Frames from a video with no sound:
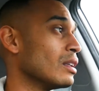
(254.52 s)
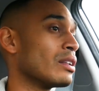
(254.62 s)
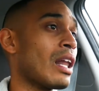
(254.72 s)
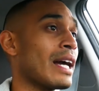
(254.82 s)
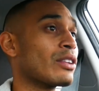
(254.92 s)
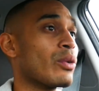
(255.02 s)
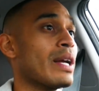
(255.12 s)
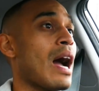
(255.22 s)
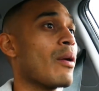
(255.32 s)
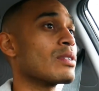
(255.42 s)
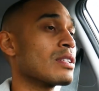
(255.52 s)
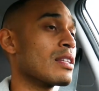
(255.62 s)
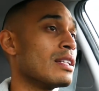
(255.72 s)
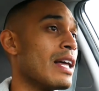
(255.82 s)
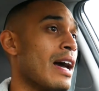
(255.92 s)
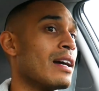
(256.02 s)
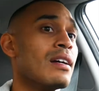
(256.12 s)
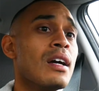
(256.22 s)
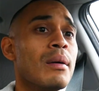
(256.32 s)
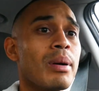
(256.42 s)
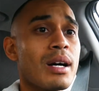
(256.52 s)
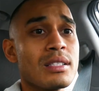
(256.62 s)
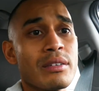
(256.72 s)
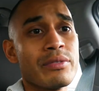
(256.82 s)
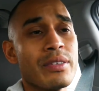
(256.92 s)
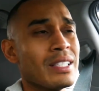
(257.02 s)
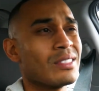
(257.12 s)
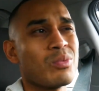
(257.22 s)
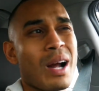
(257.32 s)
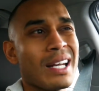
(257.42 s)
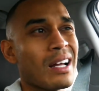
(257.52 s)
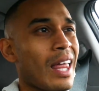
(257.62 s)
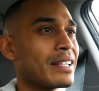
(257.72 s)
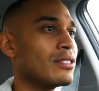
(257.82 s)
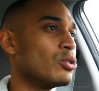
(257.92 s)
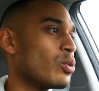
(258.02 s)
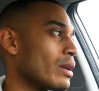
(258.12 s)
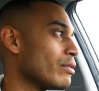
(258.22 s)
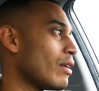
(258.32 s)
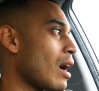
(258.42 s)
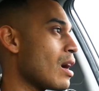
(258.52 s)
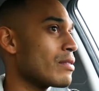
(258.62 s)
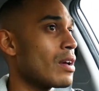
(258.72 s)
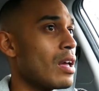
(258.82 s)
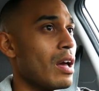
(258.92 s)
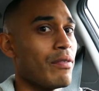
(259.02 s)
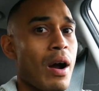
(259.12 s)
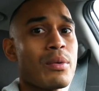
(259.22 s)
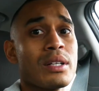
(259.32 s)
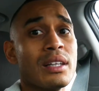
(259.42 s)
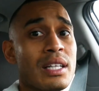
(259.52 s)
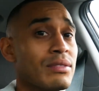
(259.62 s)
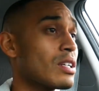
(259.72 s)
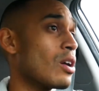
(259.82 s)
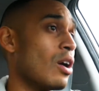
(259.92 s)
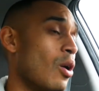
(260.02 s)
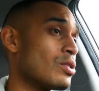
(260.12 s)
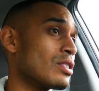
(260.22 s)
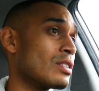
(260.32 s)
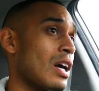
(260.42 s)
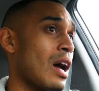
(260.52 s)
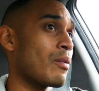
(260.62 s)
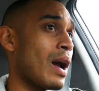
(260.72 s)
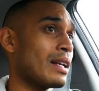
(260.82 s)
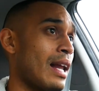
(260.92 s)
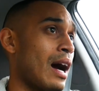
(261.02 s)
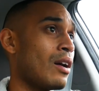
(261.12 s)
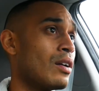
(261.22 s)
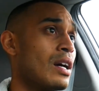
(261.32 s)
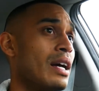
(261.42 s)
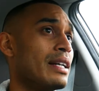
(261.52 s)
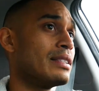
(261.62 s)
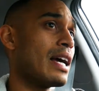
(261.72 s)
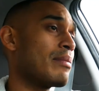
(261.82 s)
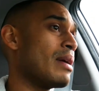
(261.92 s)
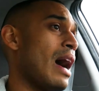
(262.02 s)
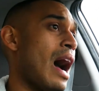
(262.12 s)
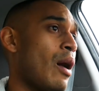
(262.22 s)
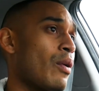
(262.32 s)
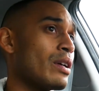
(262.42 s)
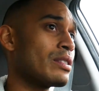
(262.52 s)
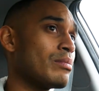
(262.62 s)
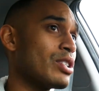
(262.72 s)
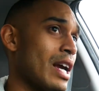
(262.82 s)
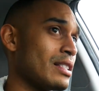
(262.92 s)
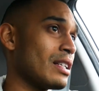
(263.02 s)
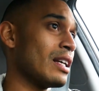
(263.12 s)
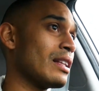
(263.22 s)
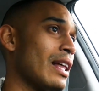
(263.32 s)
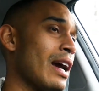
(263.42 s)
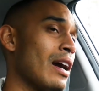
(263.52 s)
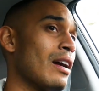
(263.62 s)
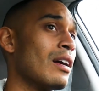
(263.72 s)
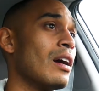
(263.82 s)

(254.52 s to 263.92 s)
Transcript: like 3 hours of the day, because if it's right now like 2:25, if I were to leave to go to Oceanside right now, it'd take me an hour and some change to get there,